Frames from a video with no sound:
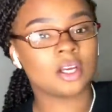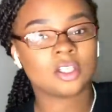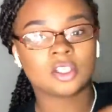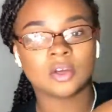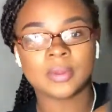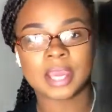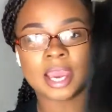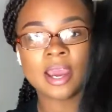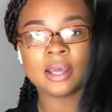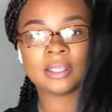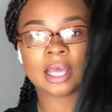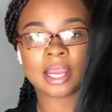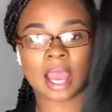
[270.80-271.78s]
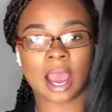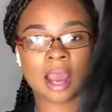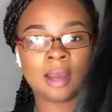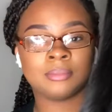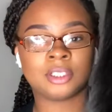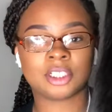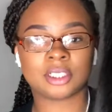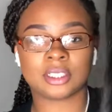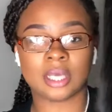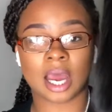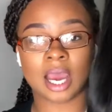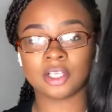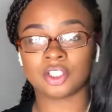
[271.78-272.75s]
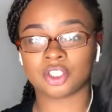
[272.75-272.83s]
So yeah, like I'm just
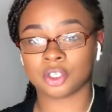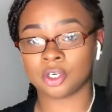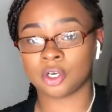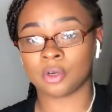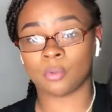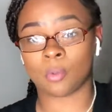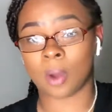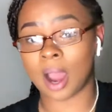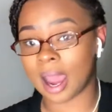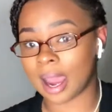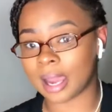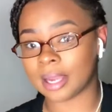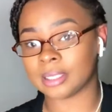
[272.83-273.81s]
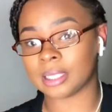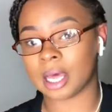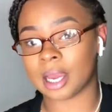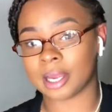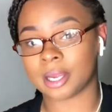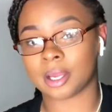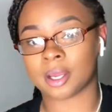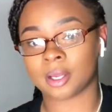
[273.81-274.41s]
not sure on why, like